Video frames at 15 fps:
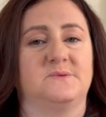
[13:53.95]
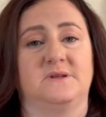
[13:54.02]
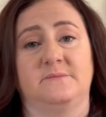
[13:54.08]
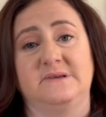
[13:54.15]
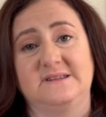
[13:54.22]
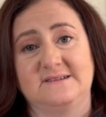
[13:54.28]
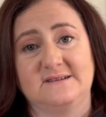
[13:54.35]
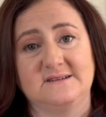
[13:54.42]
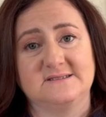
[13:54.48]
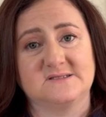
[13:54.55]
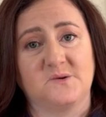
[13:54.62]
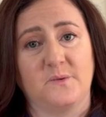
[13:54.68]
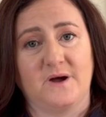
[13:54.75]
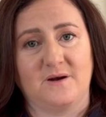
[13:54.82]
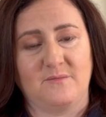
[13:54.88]
with the metered
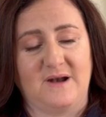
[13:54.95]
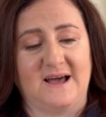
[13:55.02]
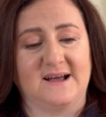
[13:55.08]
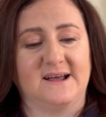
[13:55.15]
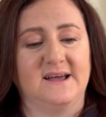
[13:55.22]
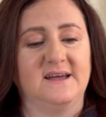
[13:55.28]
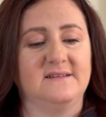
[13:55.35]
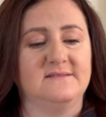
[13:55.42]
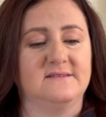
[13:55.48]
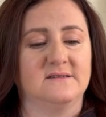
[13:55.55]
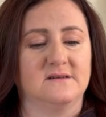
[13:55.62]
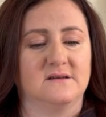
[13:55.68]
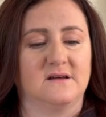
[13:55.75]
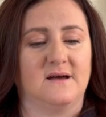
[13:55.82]
square blanket.